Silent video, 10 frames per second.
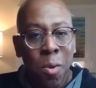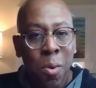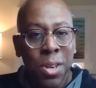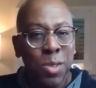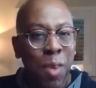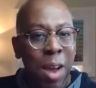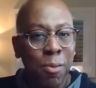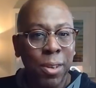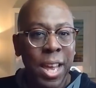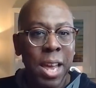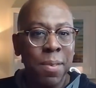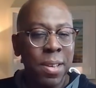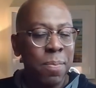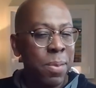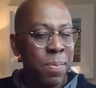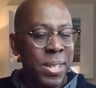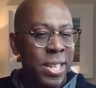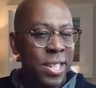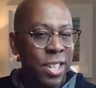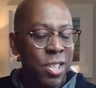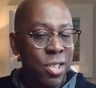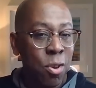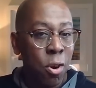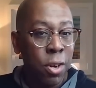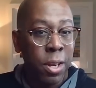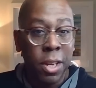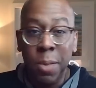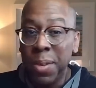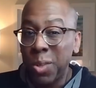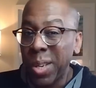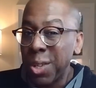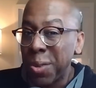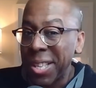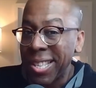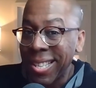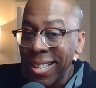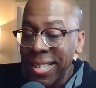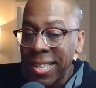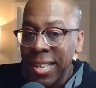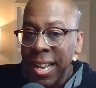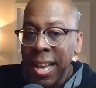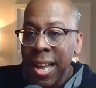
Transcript: where this rivalry game could potentially get started. Could be 2026.